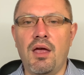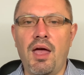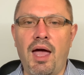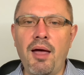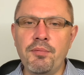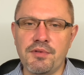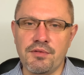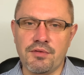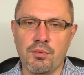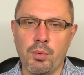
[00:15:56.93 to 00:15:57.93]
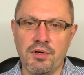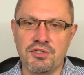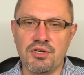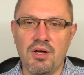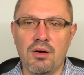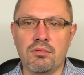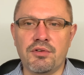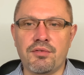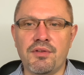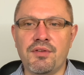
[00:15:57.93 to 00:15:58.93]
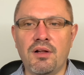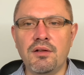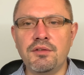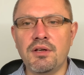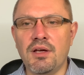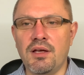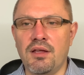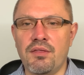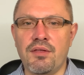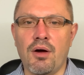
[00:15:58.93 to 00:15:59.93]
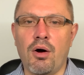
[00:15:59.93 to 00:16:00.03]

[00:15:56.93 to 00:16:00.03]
absence of which would result in the